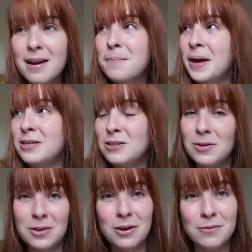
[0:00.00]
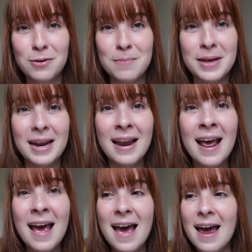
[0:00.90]
had a banter with her for a minute,
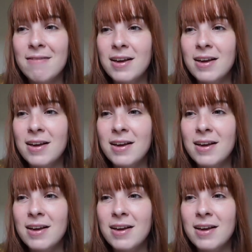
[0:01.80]
and